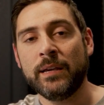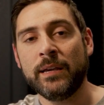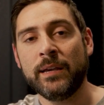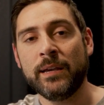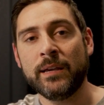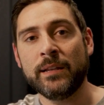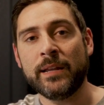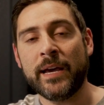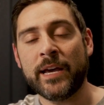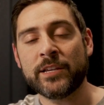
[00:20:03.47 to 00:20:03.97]

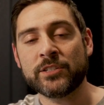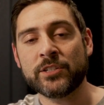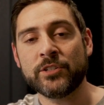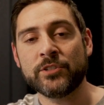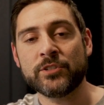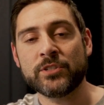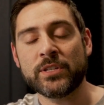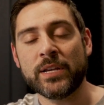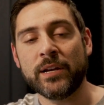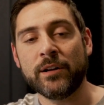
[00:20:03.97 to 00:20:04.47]
and ask
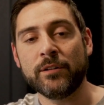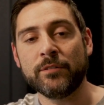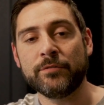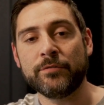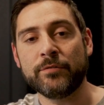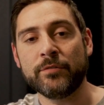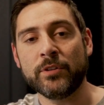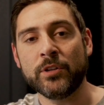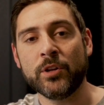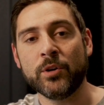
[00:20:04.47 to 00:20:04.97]

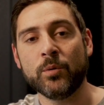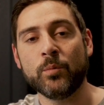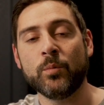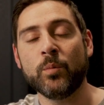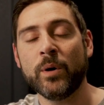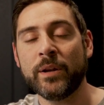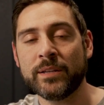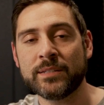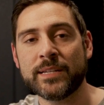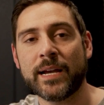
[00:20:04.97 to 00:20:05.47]
yourself,
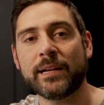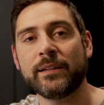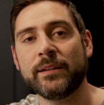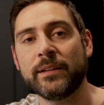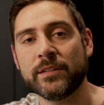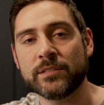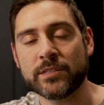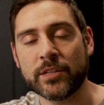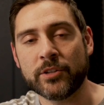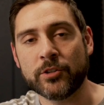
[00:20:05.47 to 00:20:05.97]
what exactly
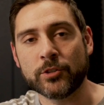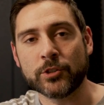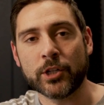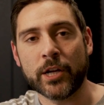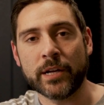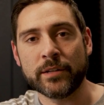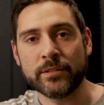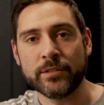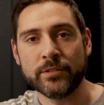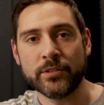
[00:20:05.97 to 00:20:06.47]
it is that you're
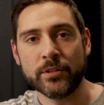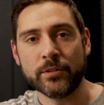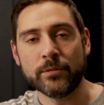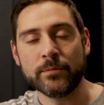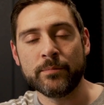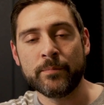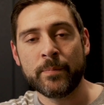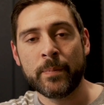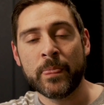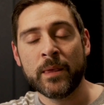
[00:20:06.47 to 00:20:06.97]
trying to
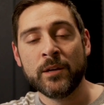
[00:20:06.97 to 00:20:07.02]
do.